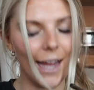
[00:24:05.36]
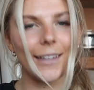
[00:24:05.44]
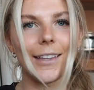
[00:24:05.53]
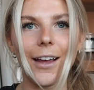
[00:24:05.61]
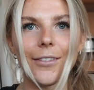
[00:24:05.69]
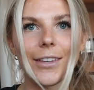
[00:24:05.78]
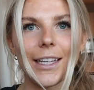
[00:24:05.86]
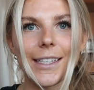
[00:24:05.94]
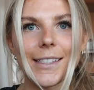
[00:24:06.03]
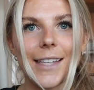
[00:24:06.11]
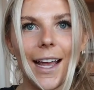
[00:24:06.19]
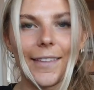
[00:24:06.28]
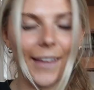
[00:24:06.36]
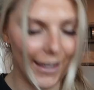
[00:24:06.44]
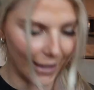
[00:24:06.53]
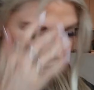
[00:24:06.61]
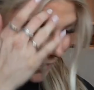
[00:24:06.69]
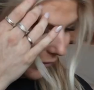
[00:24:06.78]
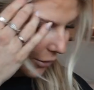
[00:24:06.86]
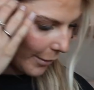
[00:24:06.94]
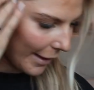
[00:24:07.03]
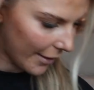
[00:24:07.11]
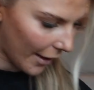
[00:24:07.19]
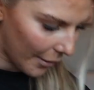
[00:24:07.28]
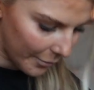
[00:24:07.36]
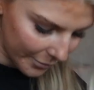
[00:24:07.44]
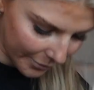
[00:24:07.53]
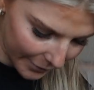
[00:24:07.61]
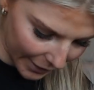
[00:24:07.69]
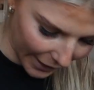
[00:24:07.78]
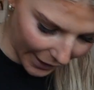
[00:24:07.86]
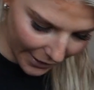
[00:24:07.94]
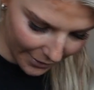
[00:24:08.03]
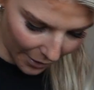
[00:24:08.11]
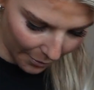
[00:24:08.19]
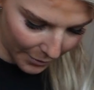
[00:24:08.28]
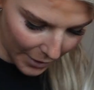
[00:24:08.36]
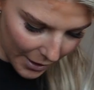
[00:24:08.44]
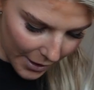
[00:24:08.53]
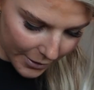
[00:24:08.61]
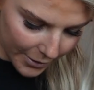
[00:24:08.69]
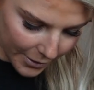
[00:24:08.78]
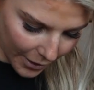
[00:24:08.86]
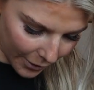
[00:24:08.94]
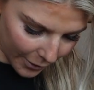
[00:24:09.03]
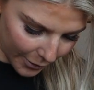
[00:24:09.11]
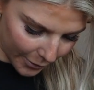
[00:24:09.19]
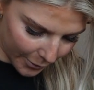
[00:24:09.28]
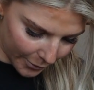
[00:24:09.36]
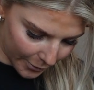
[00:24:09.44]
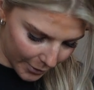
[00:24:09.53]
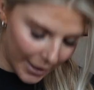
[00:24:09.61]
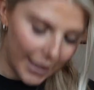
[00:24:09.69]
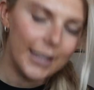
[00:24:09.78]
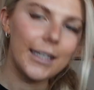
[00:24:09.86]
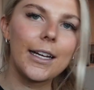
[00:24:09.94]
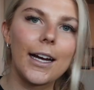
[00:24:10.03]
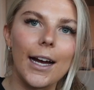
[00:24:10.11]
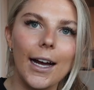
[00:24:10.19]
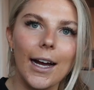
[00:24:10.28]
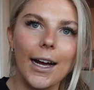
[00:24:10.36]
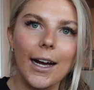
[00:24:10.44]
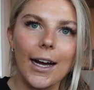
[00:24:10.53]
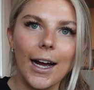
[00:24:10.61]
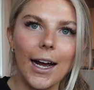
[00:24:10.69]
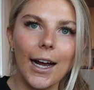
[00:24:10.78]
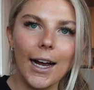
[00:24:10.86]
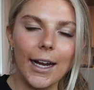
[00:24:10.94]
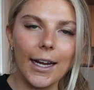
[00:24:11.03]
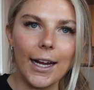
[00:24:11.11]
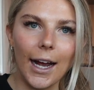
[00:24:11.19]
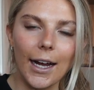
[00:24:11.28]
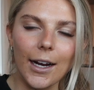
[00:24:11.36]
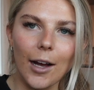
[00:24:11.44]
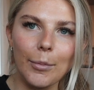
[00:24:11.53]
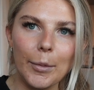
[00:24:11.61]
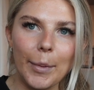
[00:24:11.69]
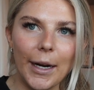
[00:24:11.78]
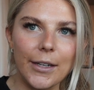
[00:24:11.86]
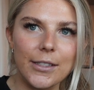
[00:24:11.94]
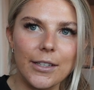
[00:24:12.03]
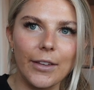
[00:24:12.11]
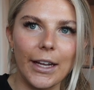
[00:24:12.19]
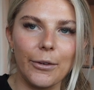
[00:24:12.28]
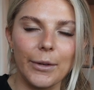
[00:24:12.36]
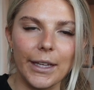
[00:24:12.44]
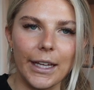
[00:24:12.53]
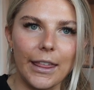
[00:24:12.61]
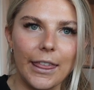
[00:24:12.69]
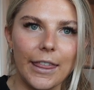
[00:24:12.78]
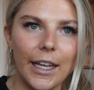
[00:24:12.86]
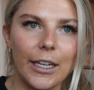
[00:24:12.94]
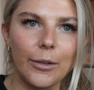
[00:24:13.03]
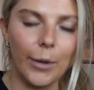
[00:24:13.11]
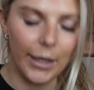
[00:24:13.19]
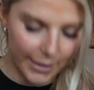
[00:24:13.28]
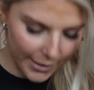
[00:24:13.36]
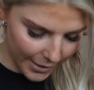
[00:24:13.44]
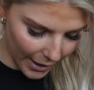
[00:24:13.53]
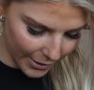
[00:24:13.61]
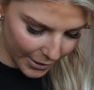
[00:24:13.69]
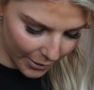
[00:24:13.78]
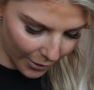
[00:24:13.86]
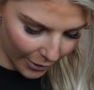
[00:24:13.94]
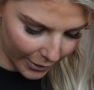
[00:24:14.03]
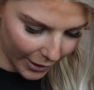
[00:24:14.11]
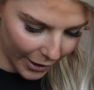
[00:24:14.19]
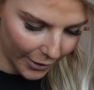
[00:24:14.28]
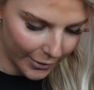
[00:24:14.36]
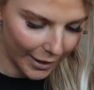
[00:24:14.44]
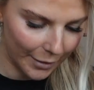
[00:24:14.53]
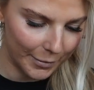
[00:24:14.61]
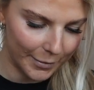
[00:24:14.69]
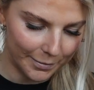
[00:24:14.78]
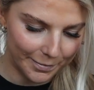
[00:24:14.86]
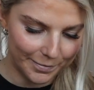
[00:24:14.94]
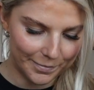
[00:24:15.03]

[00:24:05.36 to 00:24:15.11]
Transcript: I love these, and then I never wear them and I hate them. So I got a couple pairs of like really thin ones not too long ago, and I'm